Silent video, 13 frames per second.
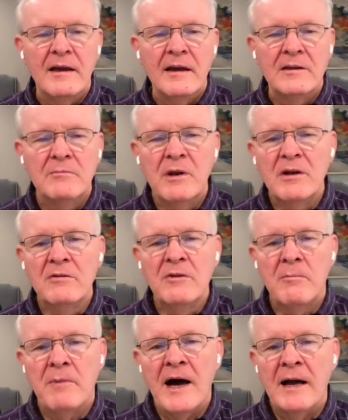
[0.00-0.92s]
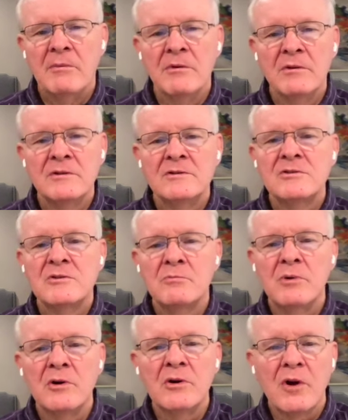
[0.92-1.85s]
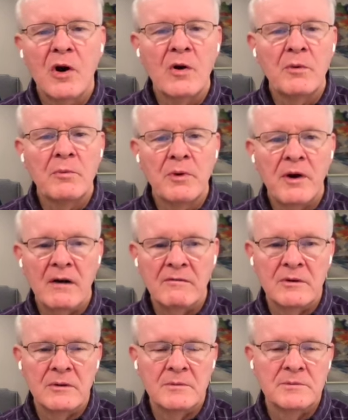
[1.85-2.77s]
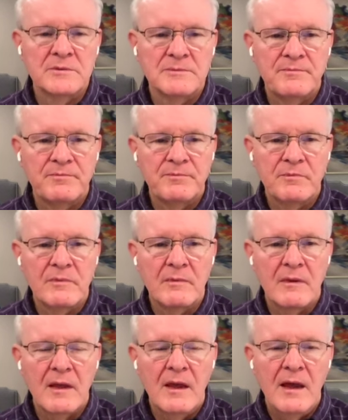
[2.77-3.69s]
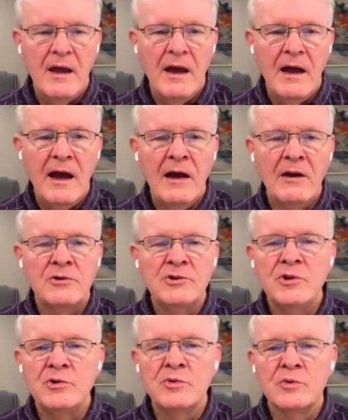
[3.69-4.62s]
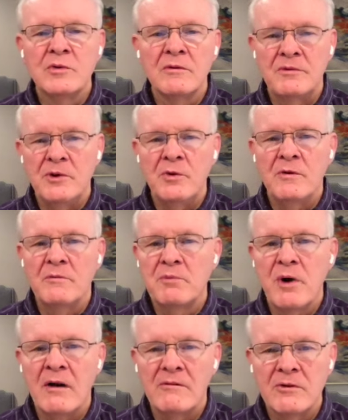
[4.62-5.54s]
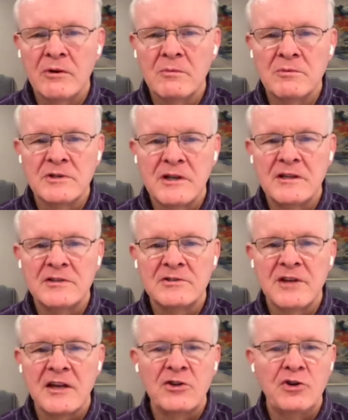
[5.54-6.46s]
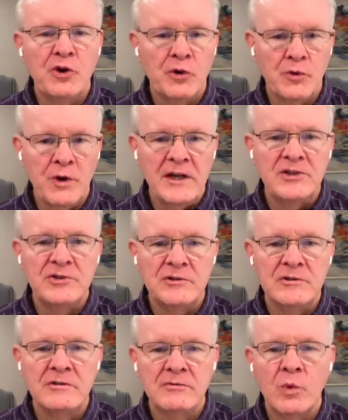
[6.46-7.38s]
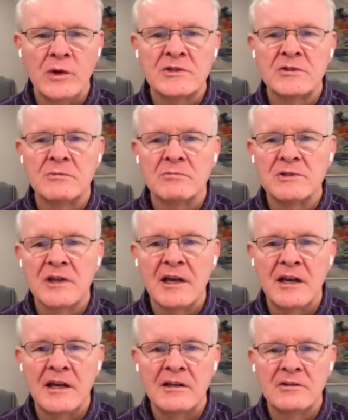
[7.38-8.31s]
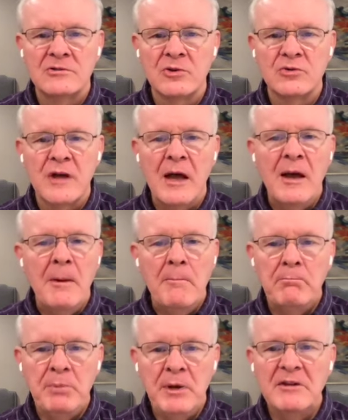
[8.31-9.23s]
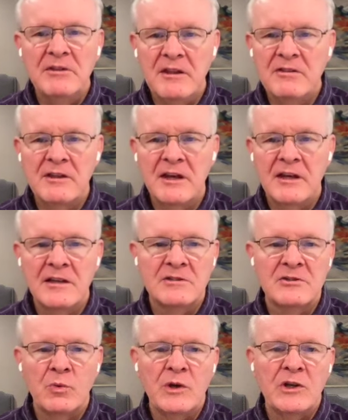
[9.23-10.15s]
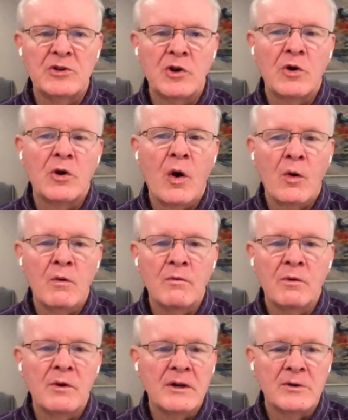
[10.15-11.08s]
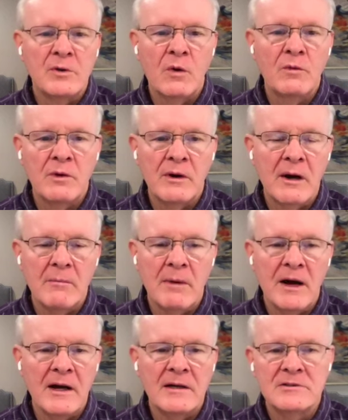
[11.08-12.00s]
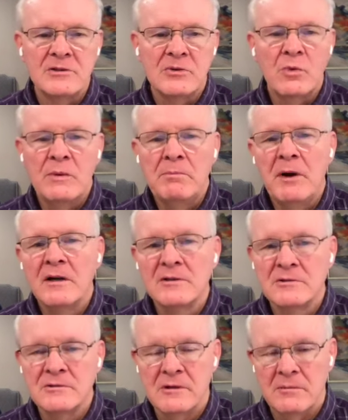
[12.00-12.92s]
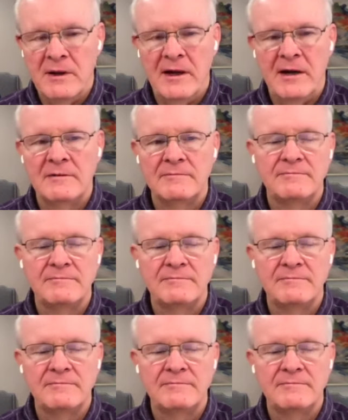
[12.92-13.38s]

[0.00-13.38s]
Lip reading: In the middle of the Bible is the book called Proverbs. Our usual view of Proverbs, it is a curation of wisdom sayings, those pithy things that we turn over and over in our minds and we puzzle about.